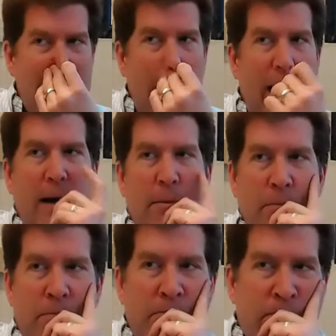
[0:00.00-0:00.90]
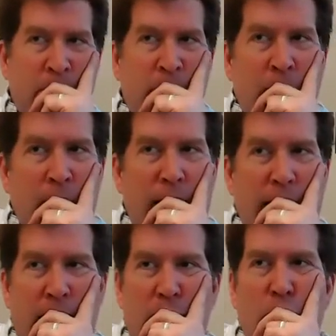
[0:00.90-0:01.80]
You
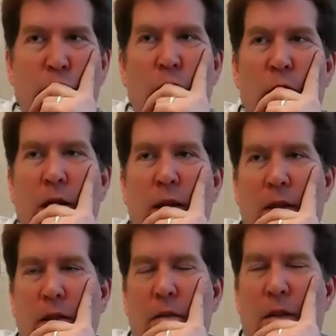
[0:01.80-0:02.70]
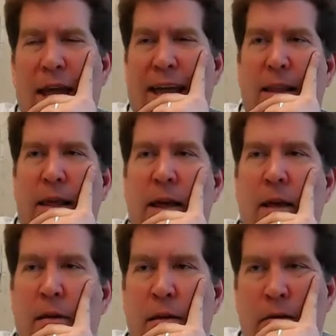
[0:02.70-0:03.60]
know,
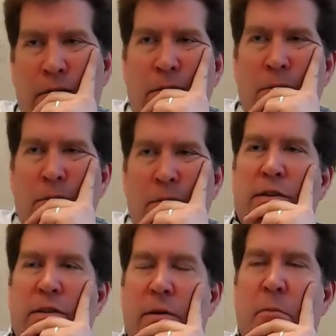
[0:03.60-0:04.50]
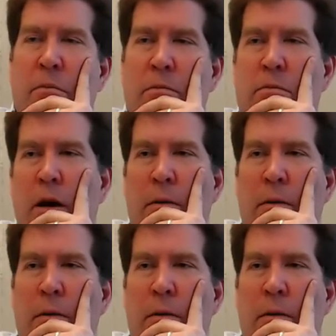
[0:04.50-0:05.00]
lately, because I'm